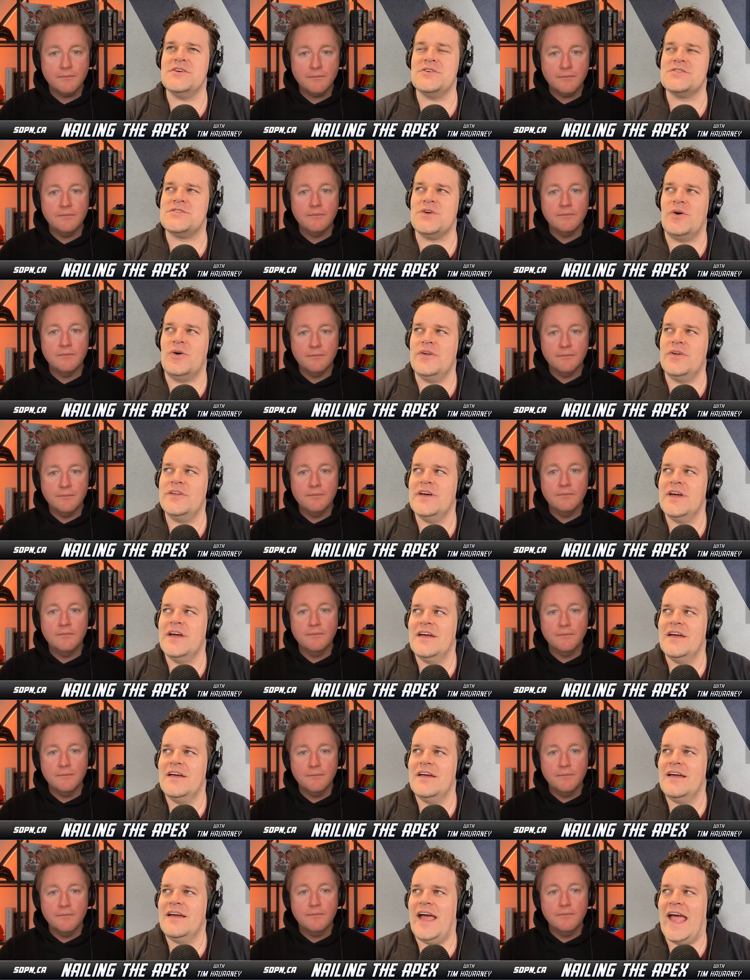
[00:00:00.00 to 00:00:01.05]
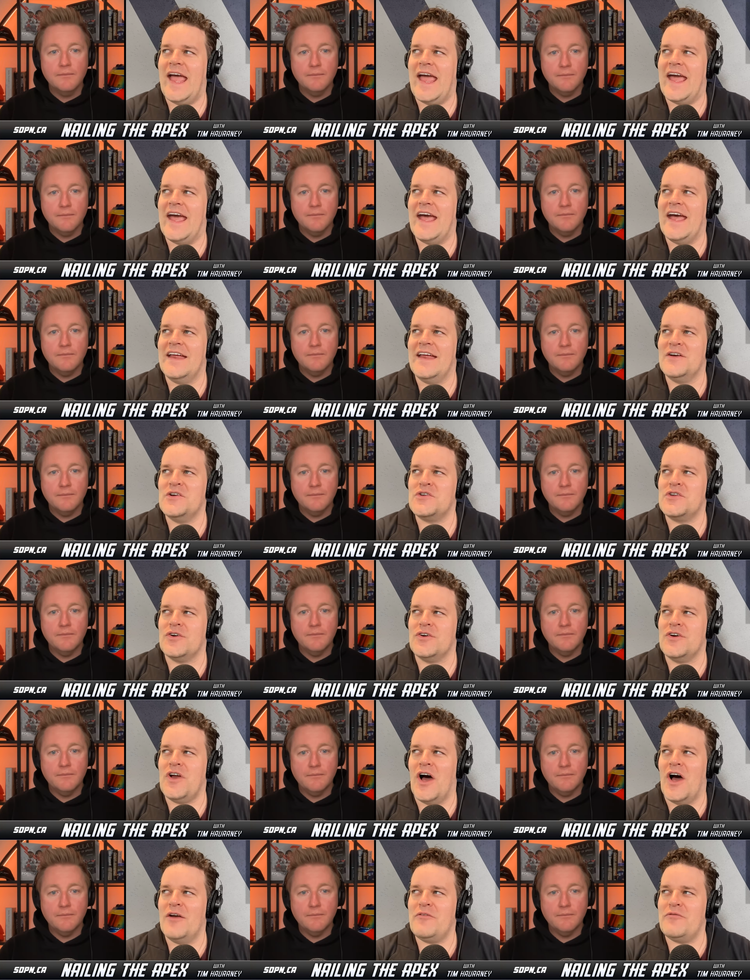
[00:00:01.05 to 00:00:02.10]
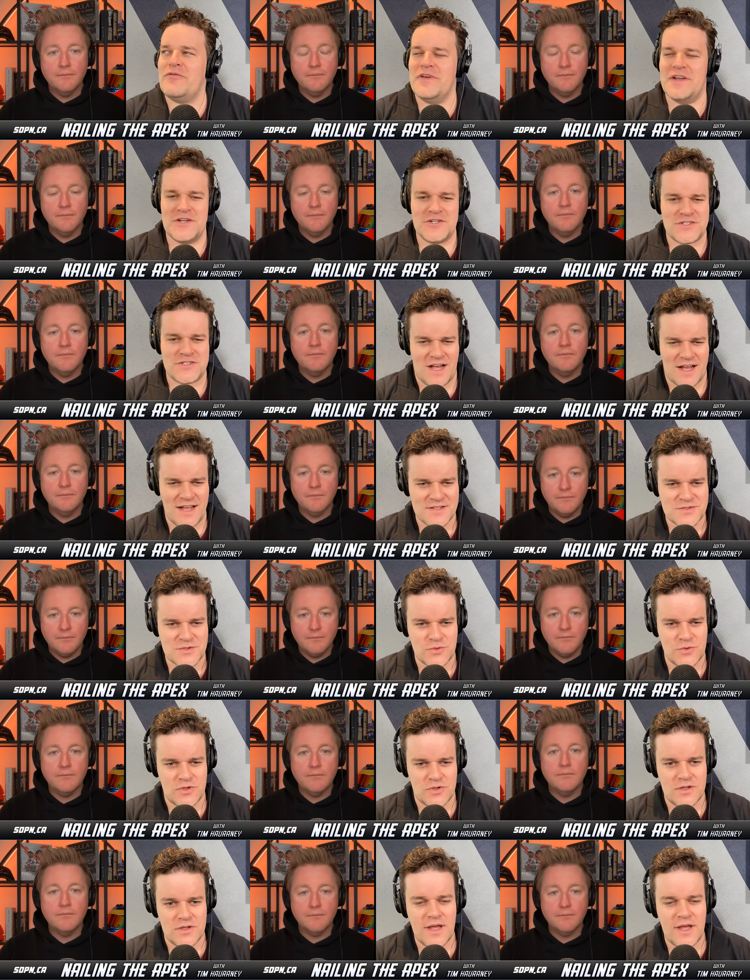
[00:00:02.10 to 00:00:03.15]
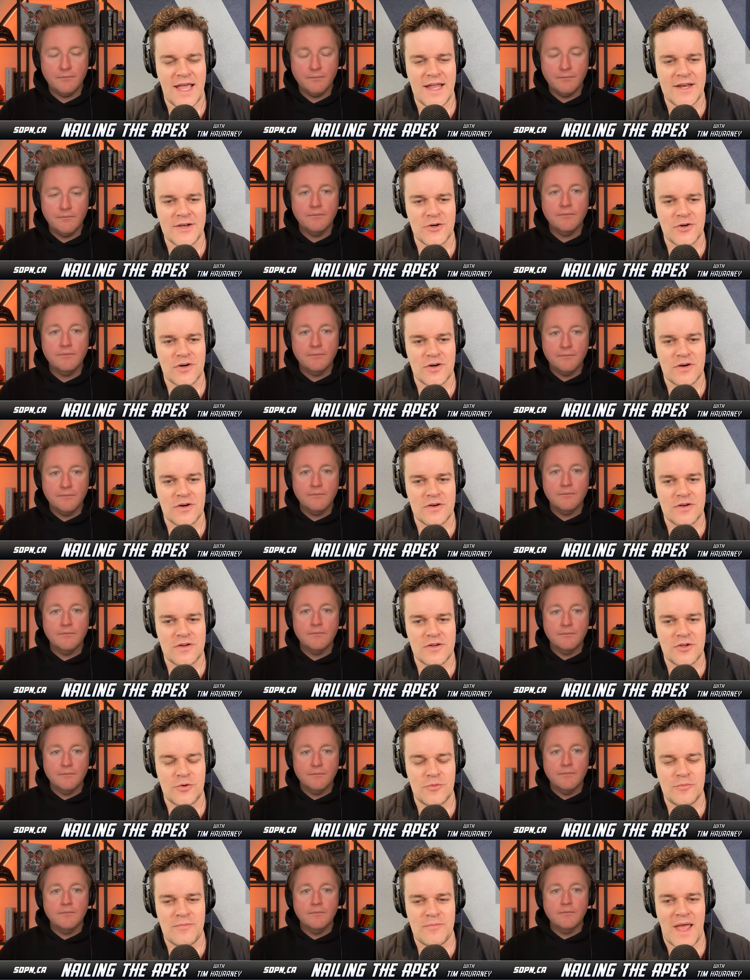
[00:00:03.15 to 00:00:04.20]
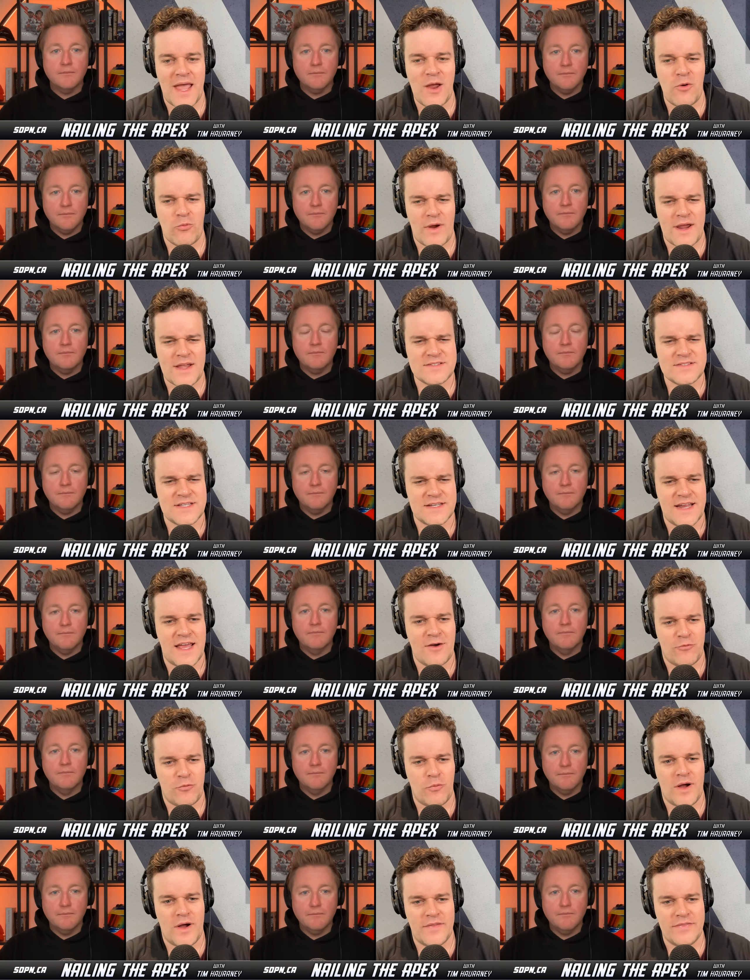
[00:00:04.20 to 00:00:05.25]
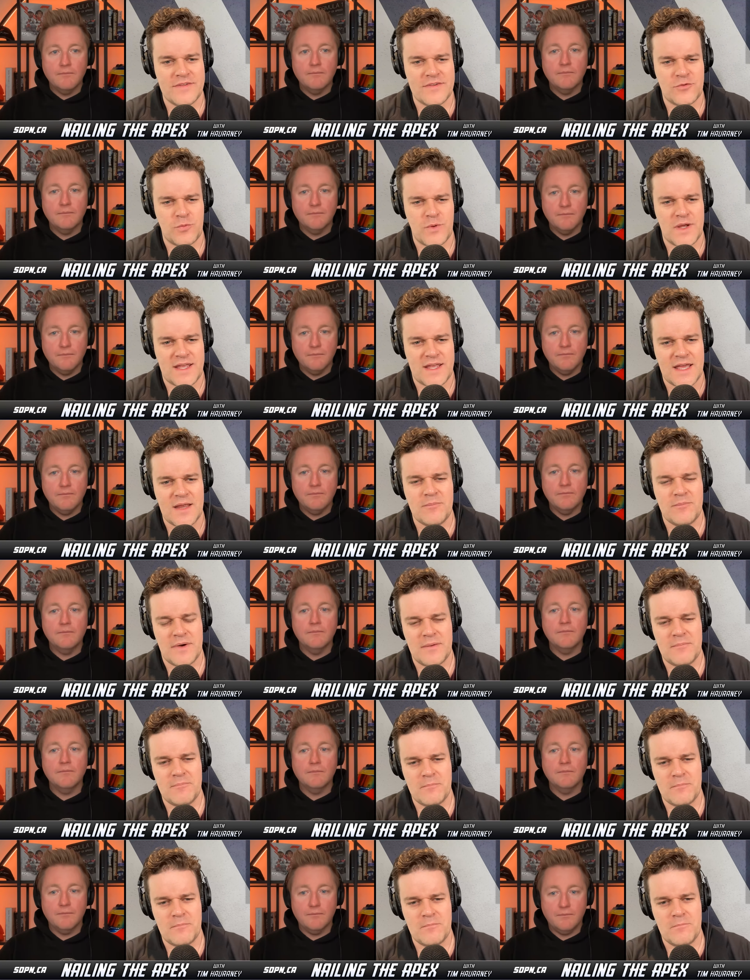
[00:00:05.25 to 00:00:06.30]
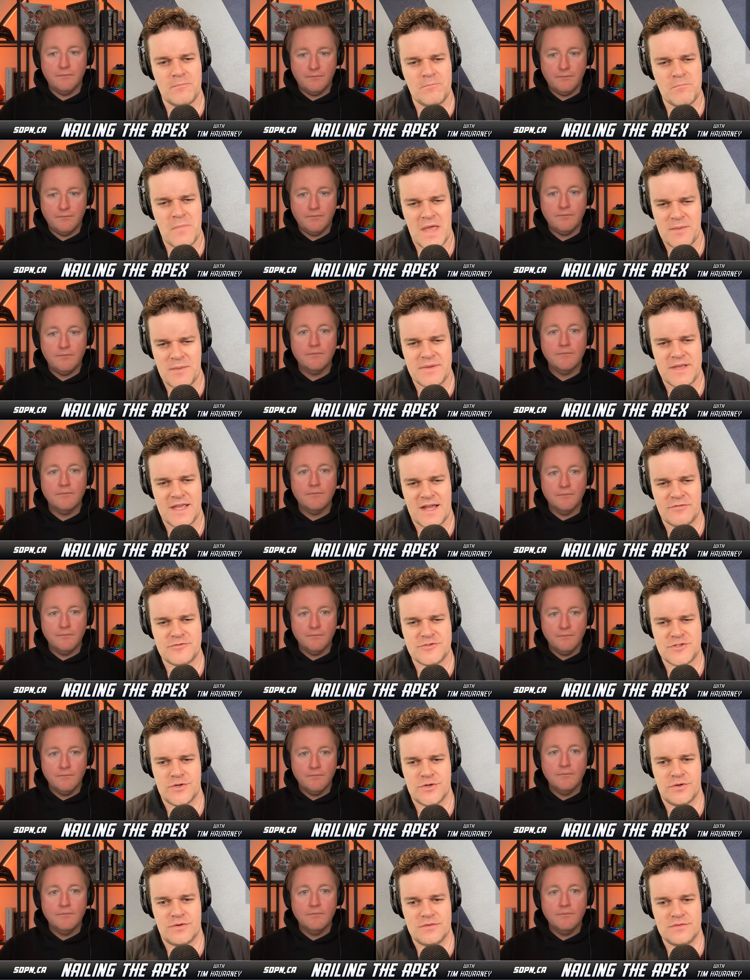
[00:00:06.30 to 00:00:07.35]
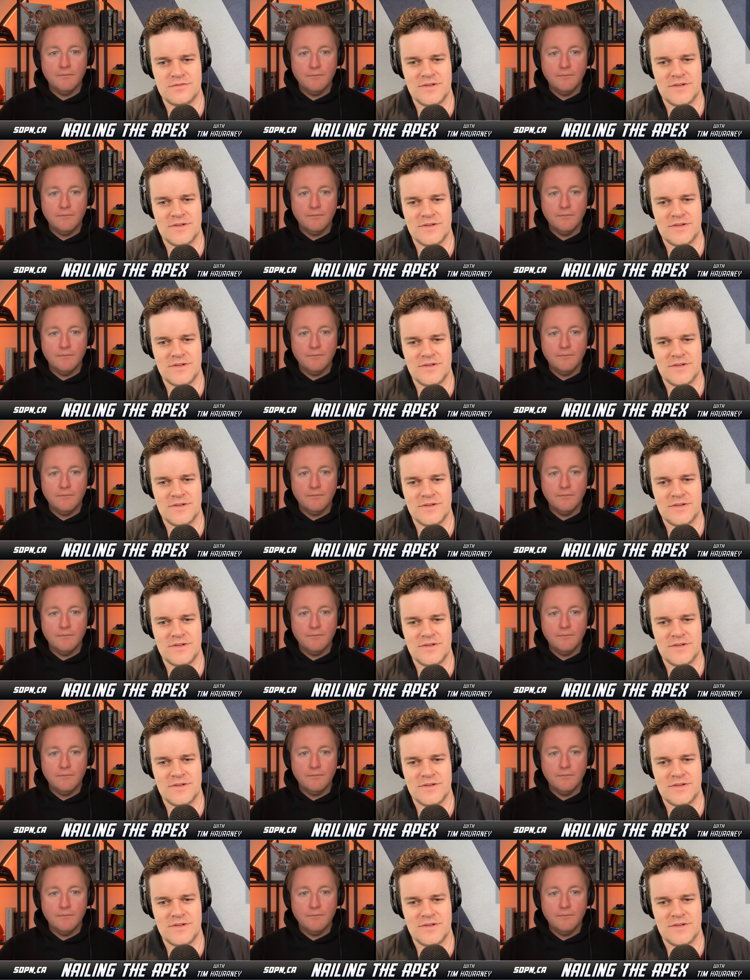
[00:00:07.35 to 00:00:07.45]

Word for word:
Speaker 1: years old, and you're not finished high school, and you're you may race in F one this weekend, but maybe F two.